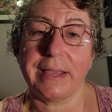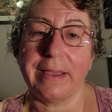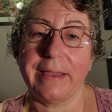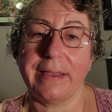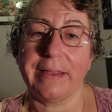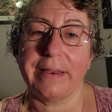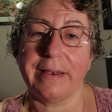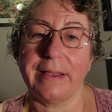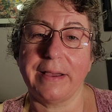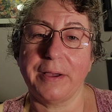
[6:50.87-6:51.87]

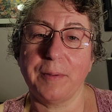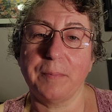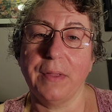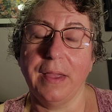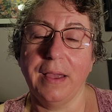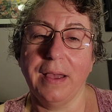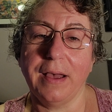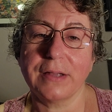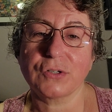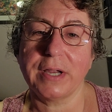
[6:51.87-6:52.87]
and
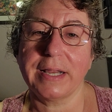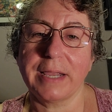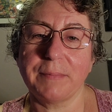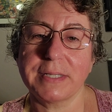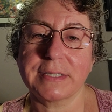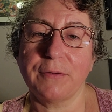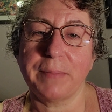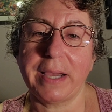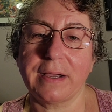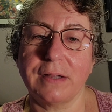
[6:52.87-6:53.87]
I'll try to get myself
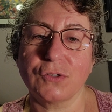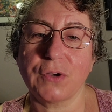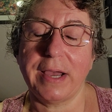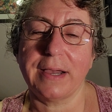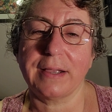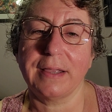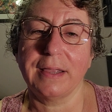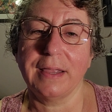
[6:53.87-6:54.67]
back on track.